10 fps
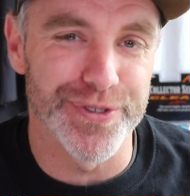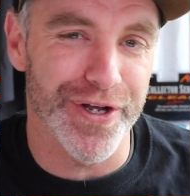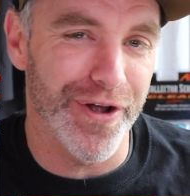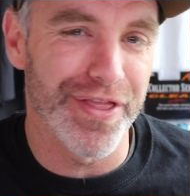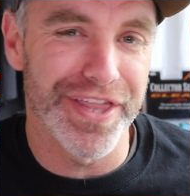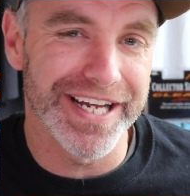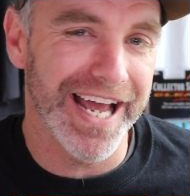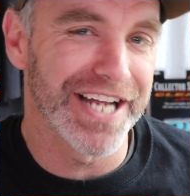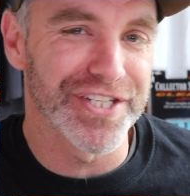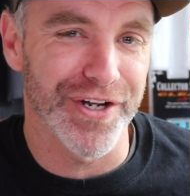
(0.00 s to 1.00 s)
I don't think
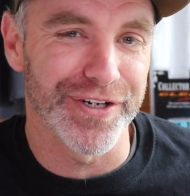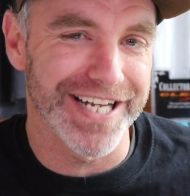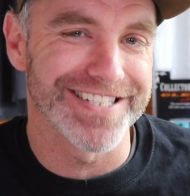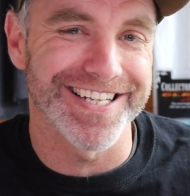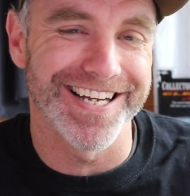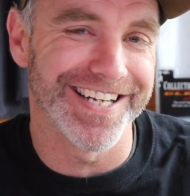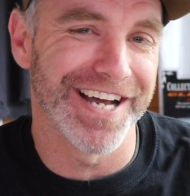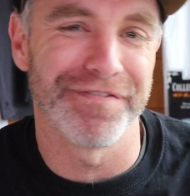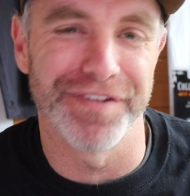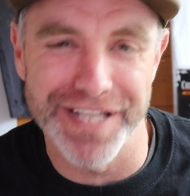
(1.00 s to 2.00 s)
HO gets
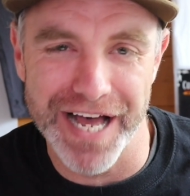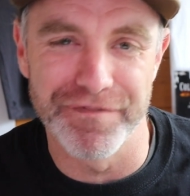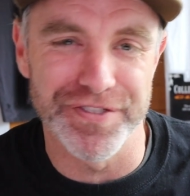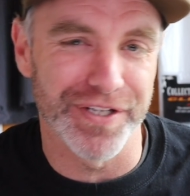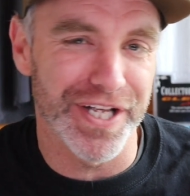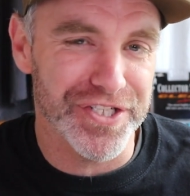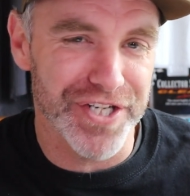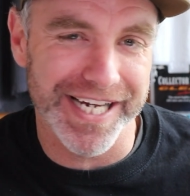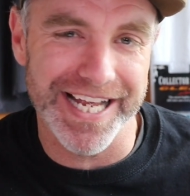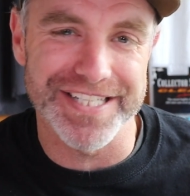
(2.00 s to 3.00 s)
enough love, so let's
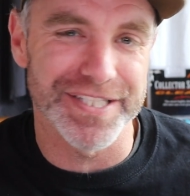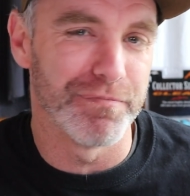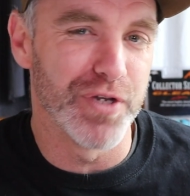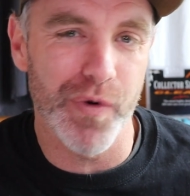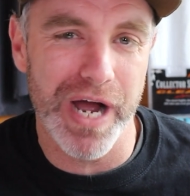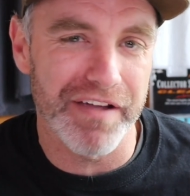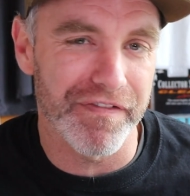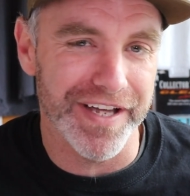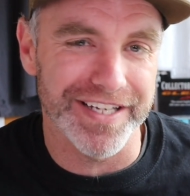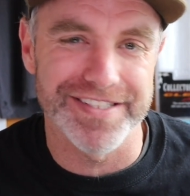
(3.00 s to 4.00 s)
check out some new
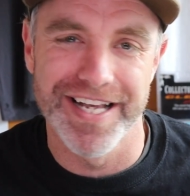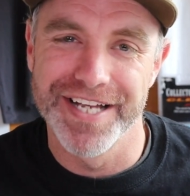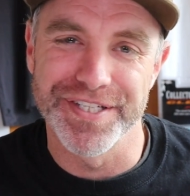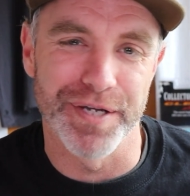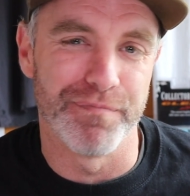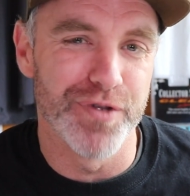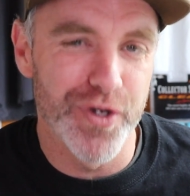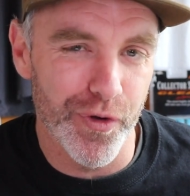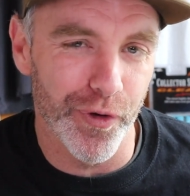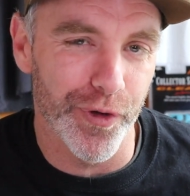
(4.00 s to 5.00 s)
AFX, some
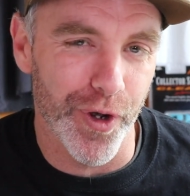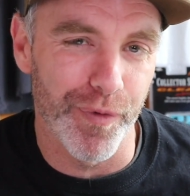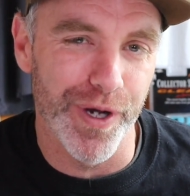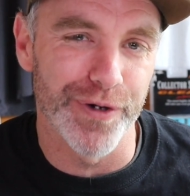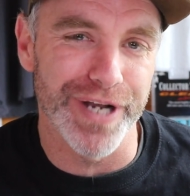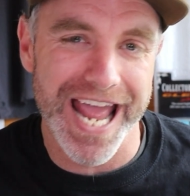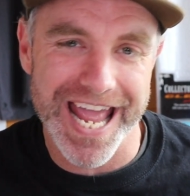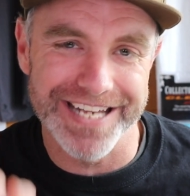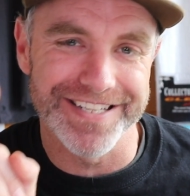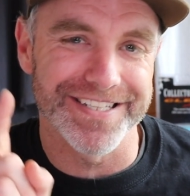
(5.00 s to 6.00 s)
new Autoworld
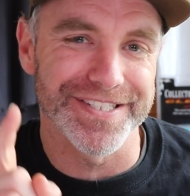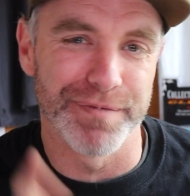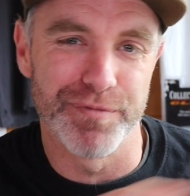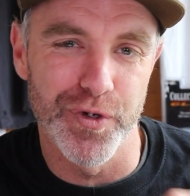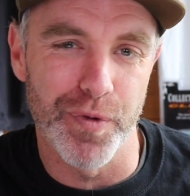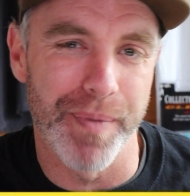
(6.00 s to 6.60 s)
and some new